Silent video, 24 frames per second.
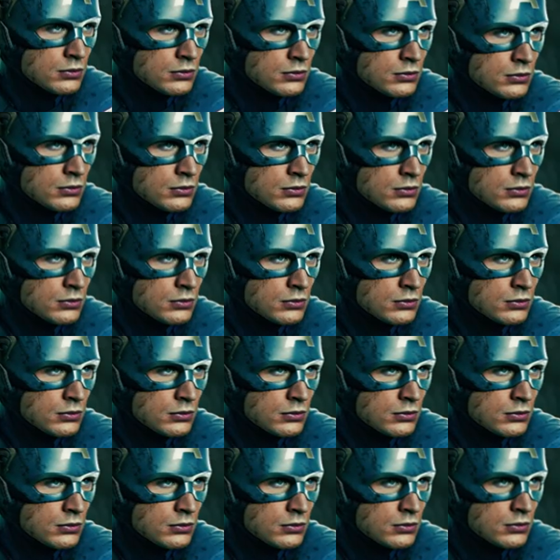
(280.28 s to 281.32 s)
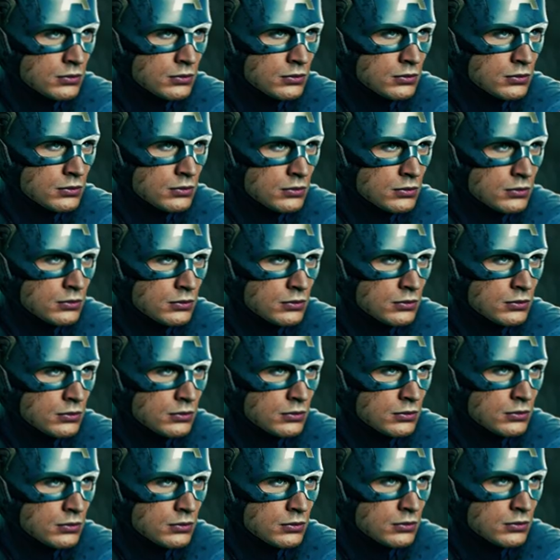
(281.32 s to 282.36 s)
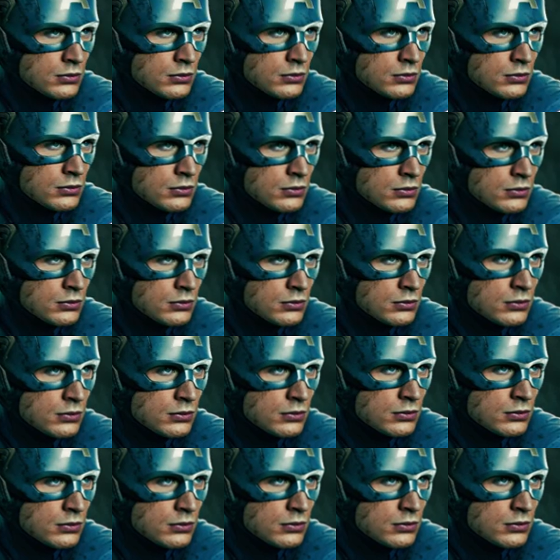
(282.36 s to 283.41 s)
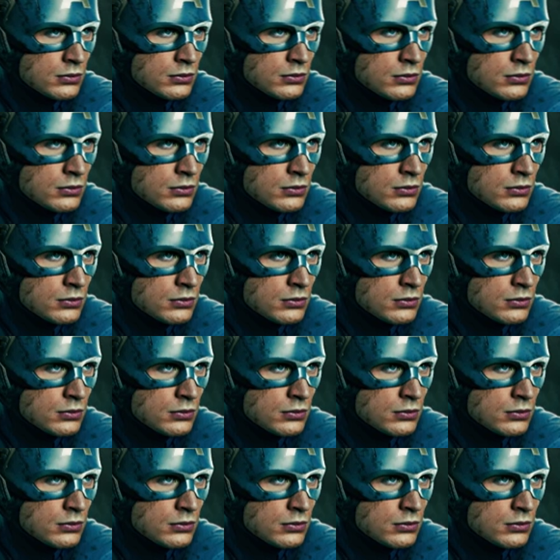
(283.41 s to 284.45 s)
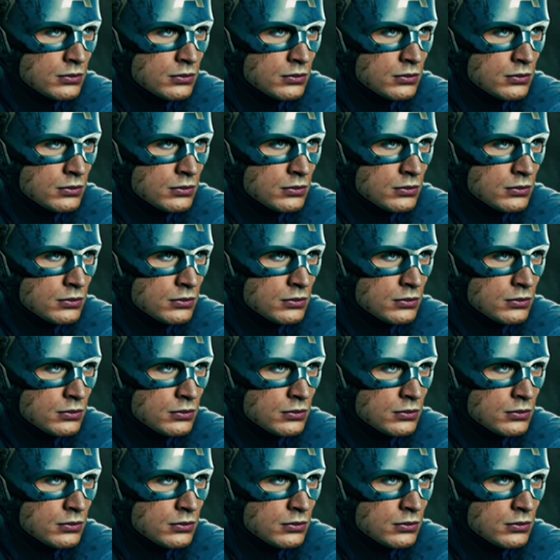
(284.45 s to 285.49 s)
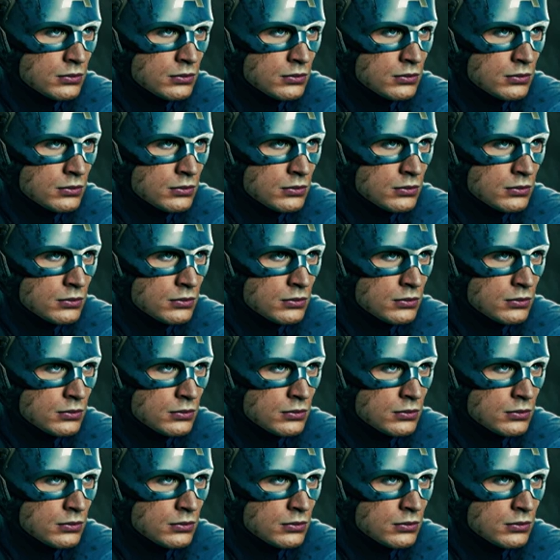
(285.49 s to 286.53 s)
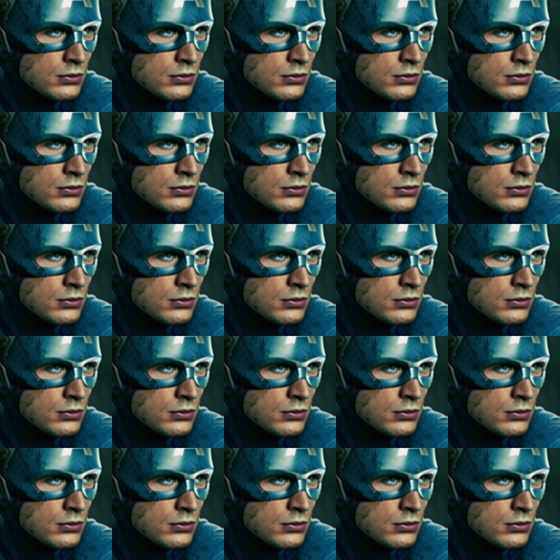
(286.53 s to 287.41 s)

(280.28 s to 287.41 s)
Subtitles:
(not speaking)